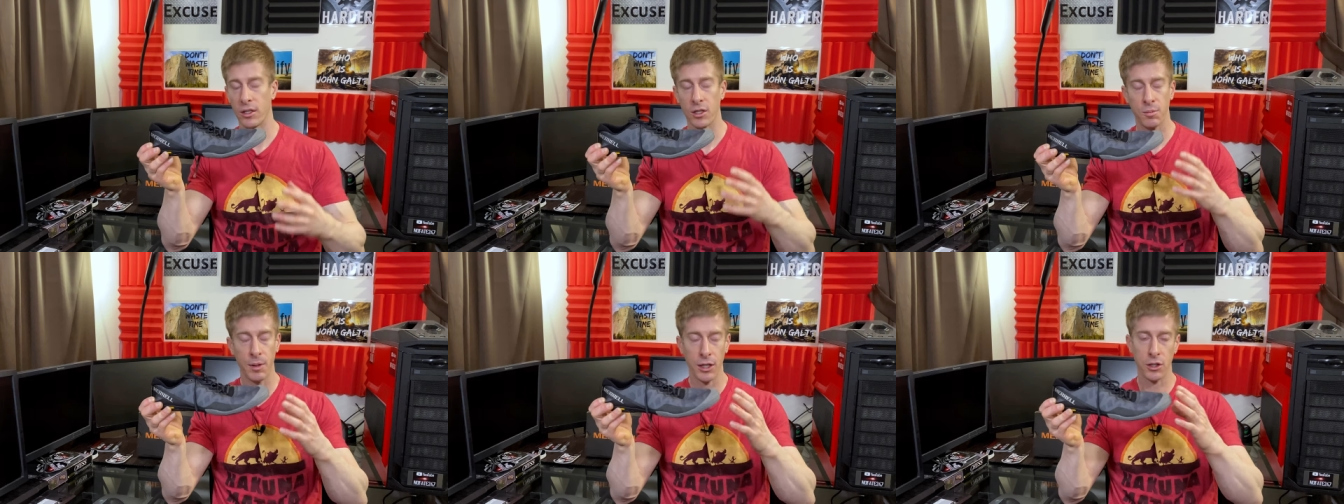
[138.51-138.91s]

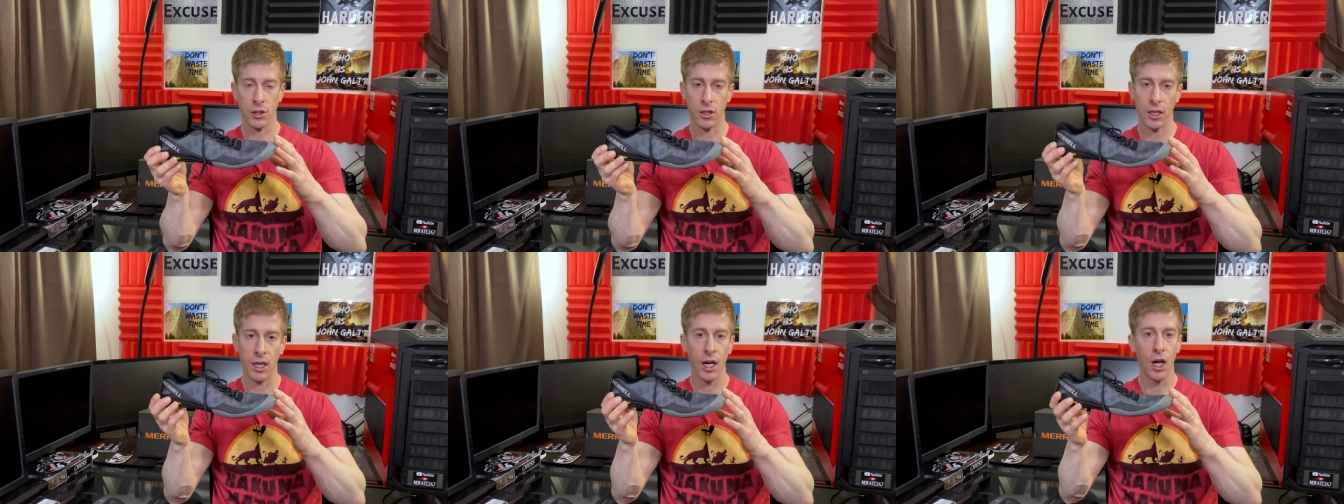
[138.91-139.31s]

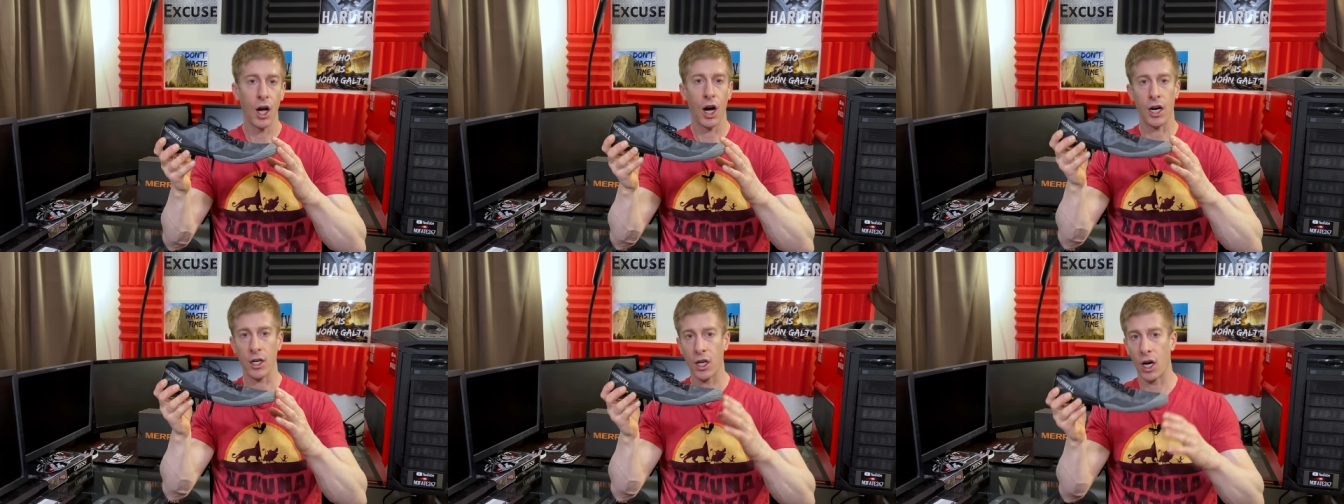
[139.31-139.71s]
especially
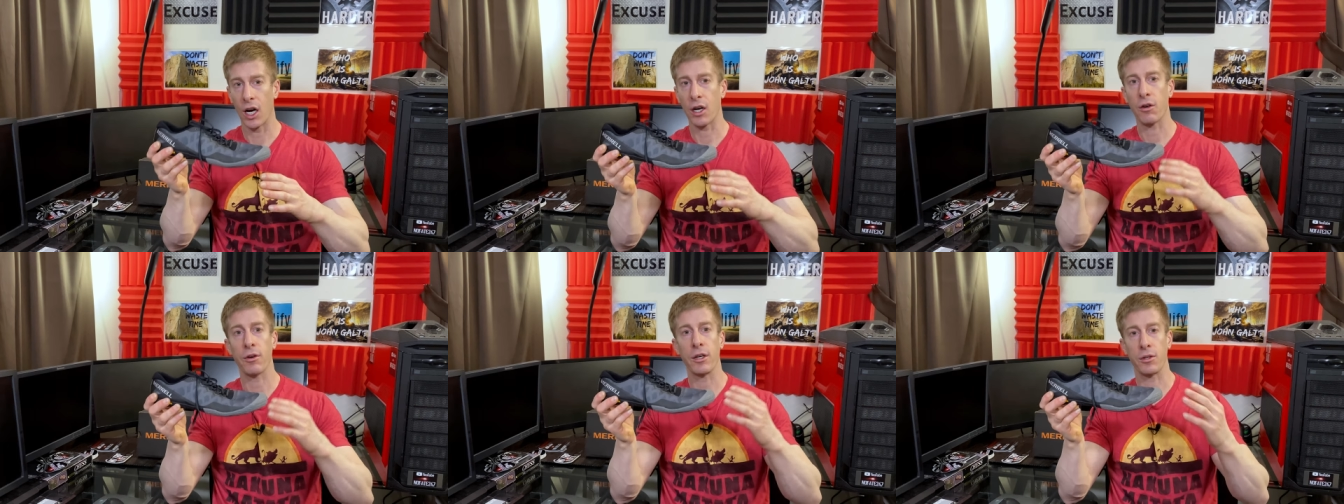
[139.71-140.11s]
on
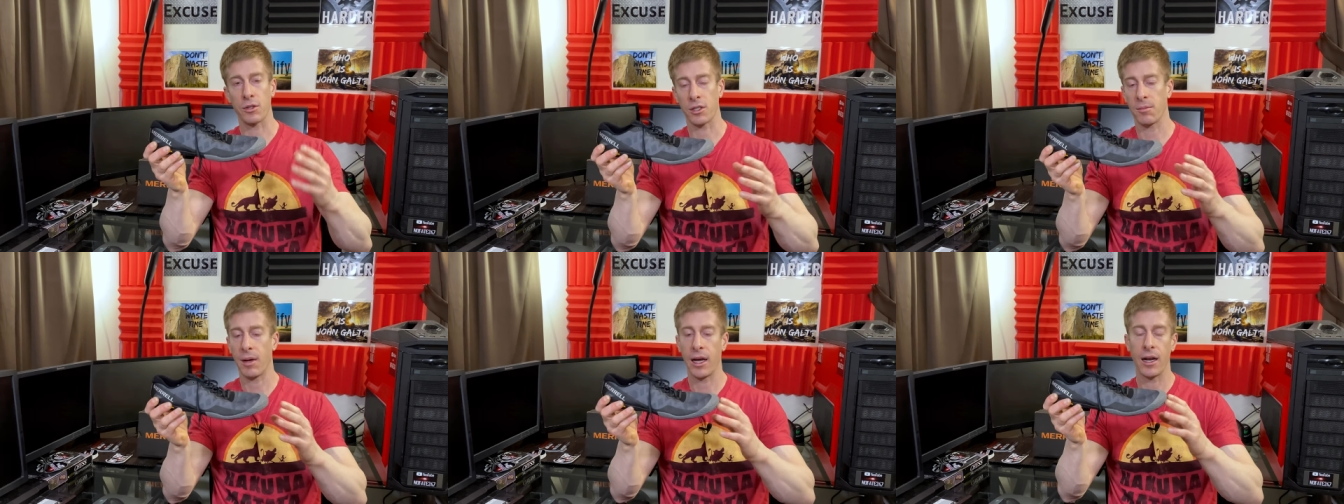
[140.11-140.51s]
concrete or
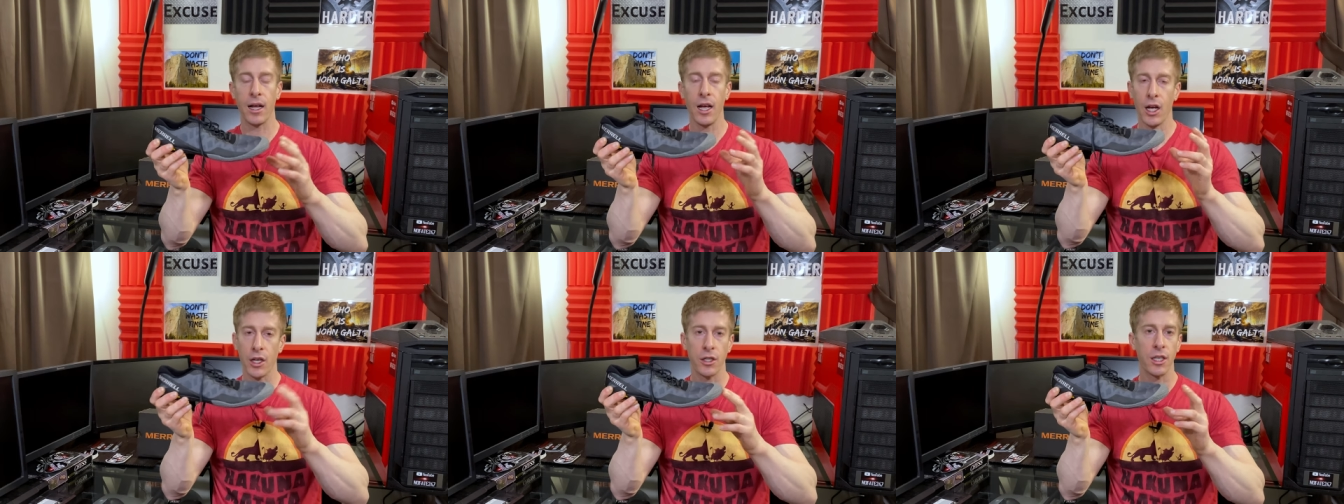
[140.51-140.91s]
cement,
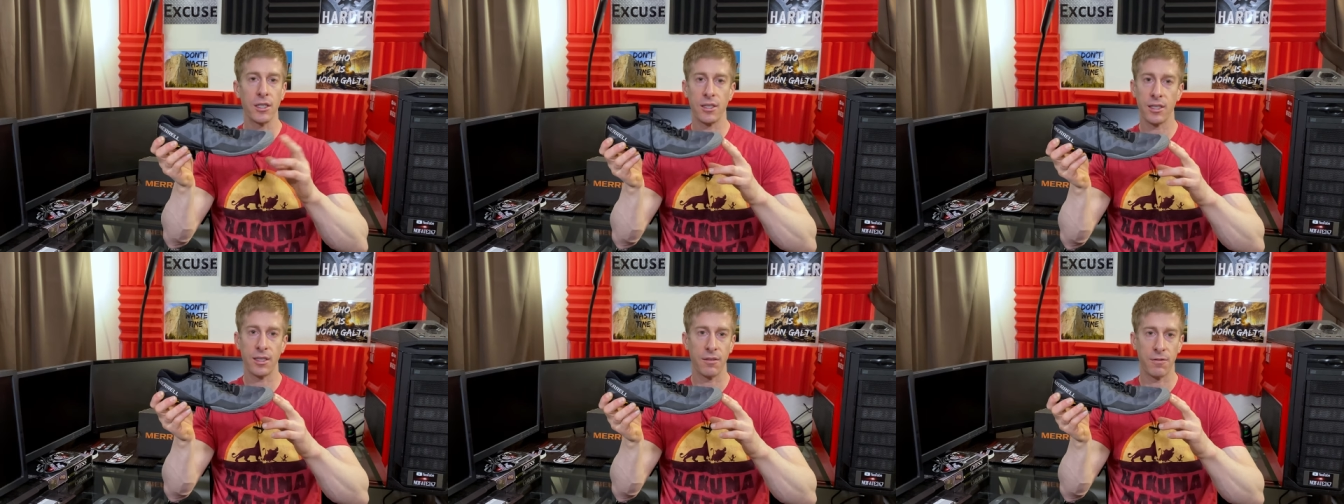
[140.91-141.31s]

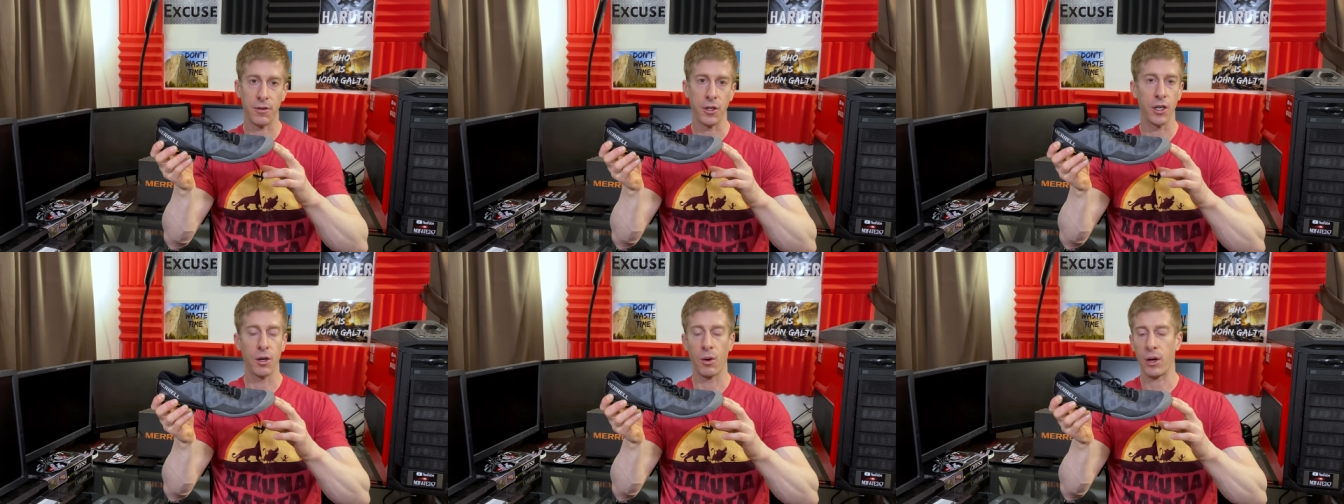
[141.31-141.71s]
this isn't for
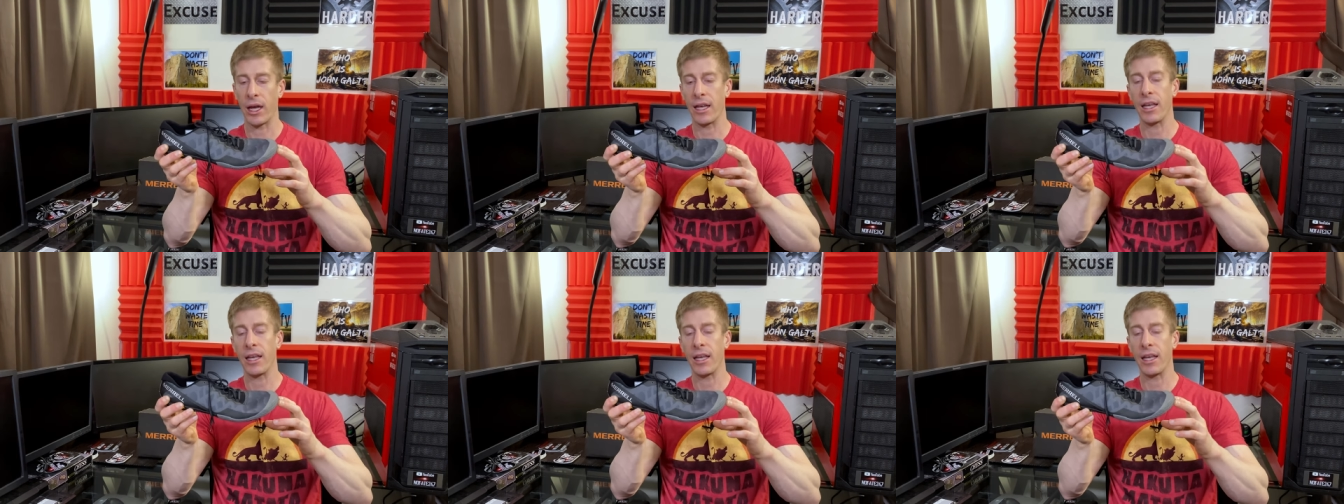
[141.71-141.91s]
you, okay?